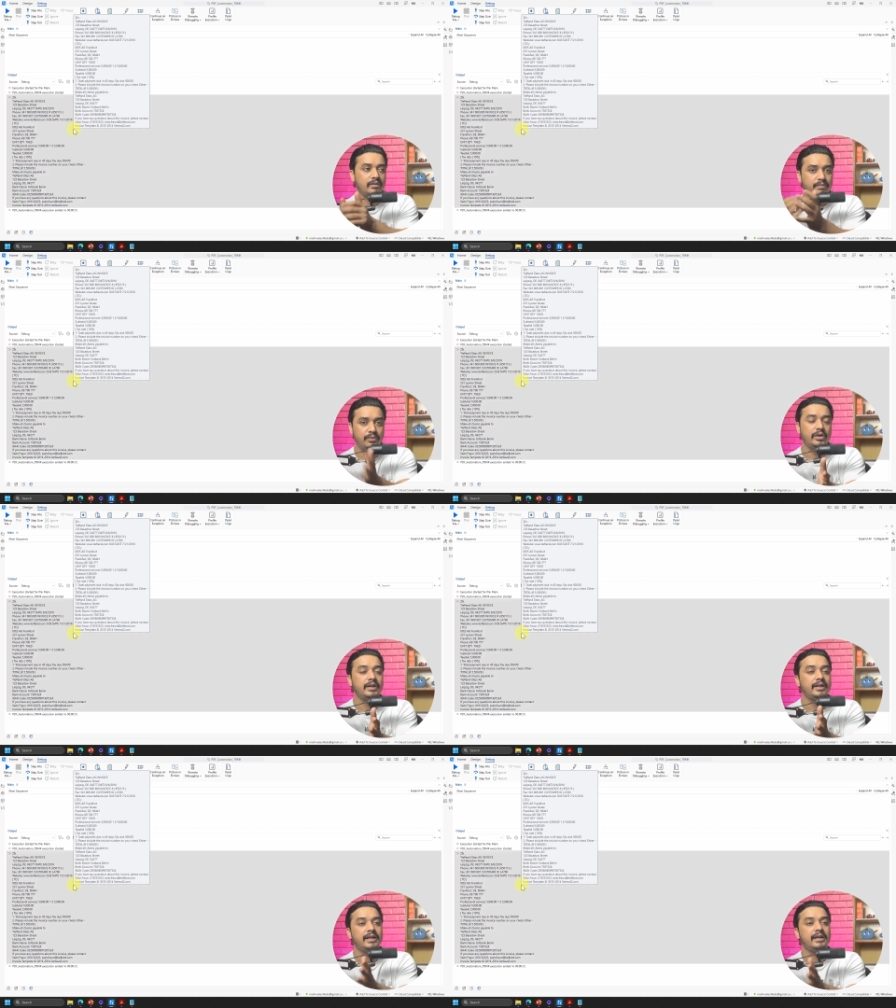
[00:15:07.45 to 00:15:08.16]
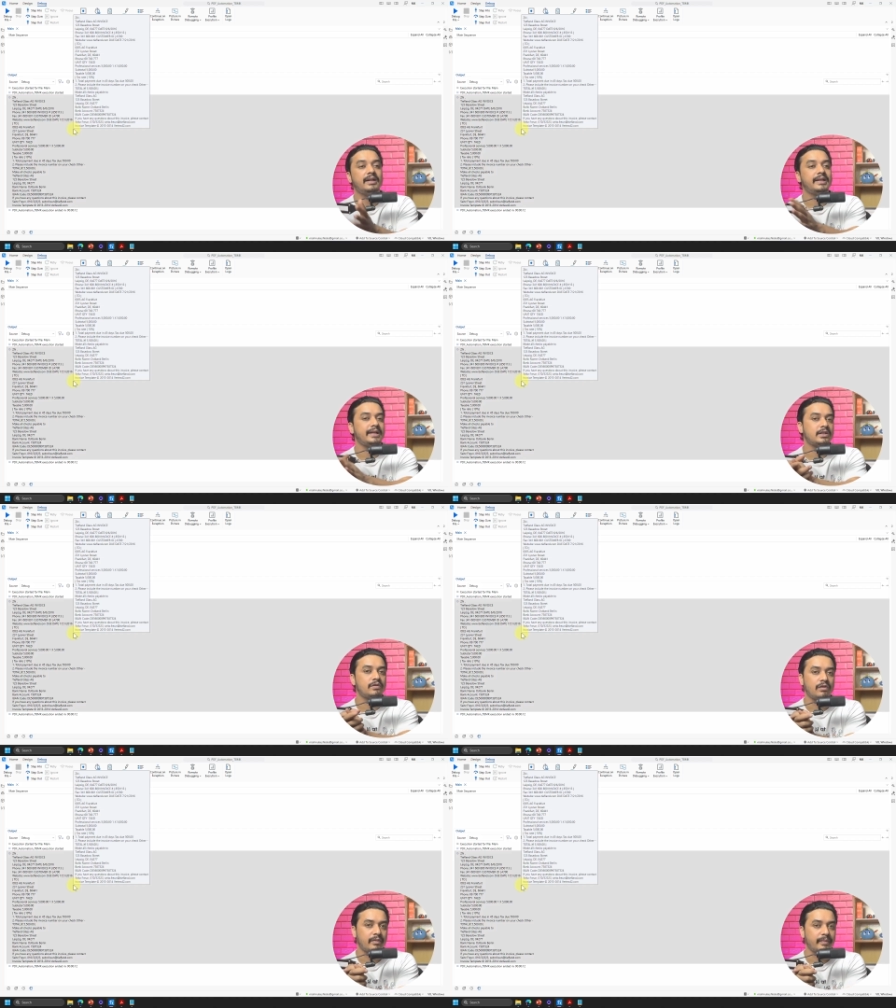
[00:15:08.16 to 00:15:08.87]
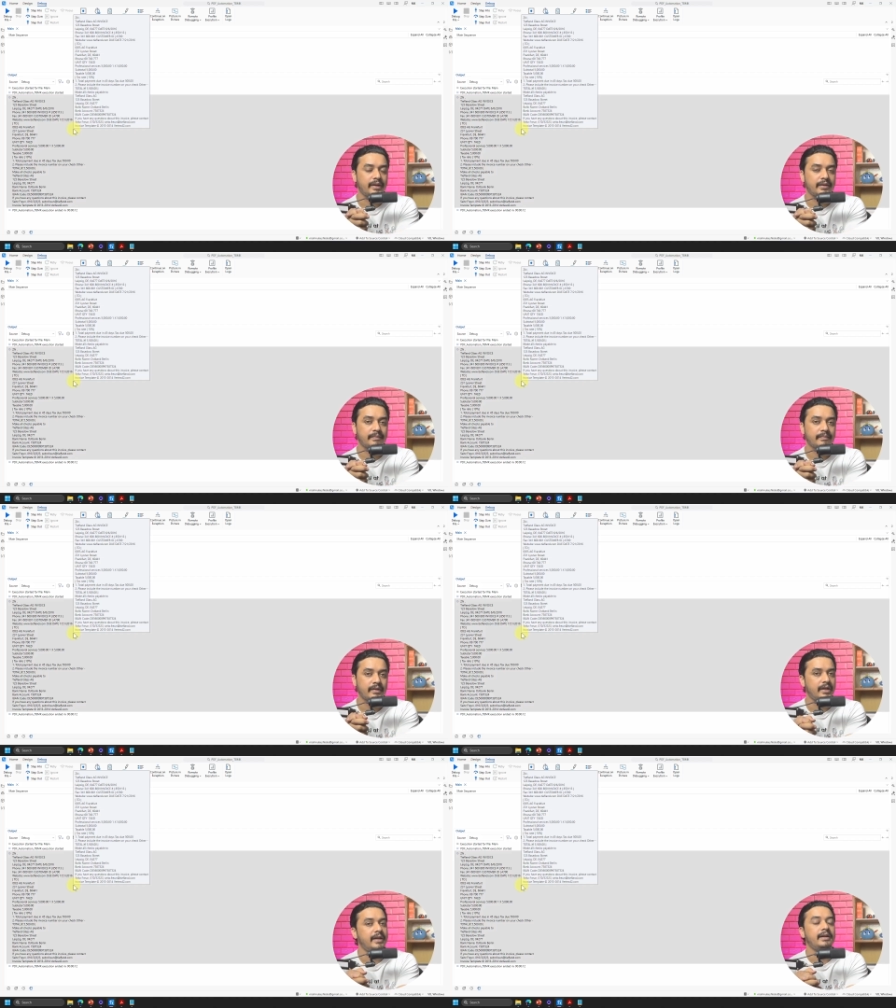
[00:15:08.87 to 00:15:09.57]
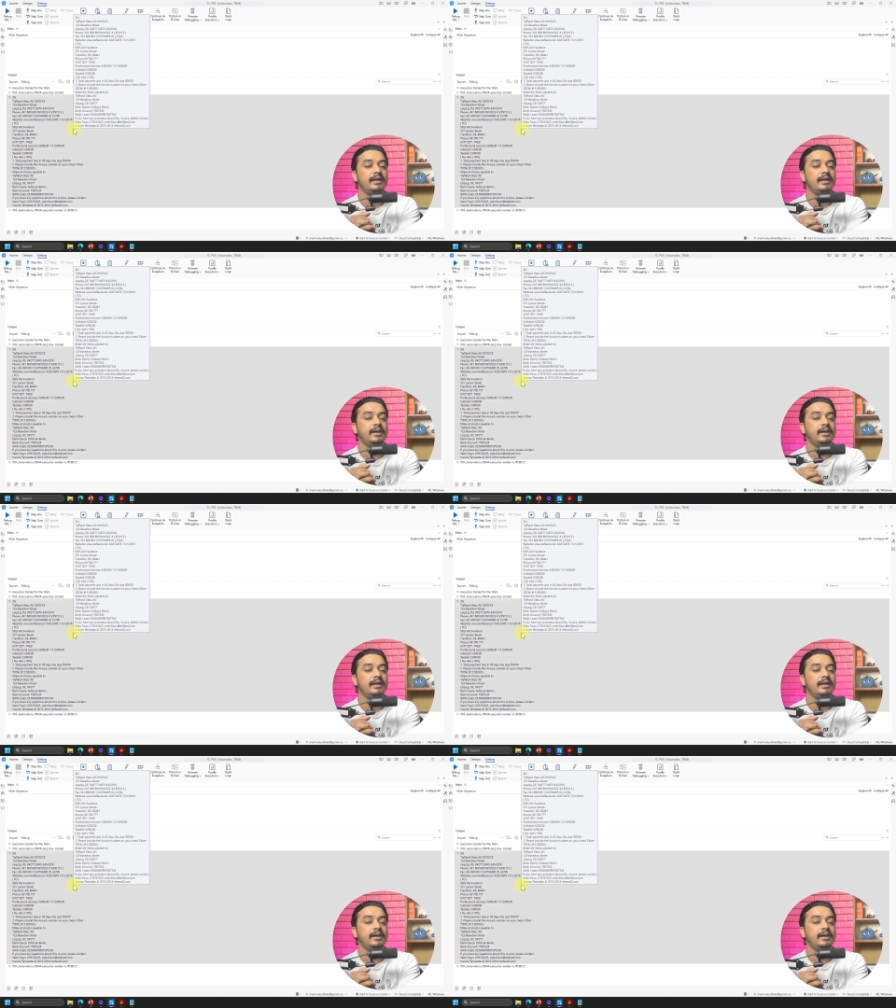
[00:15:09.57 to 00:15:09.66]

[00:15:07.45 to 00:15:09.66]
put it in a text format, right?